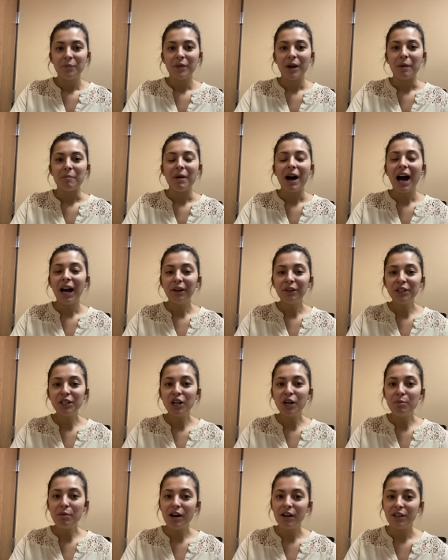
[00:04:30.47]
Um, I don't
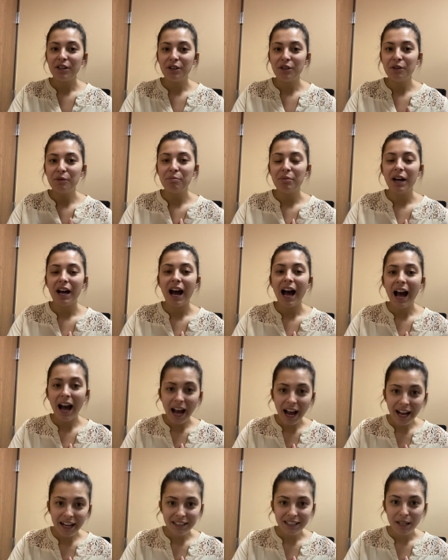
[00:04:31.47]
know about you, but I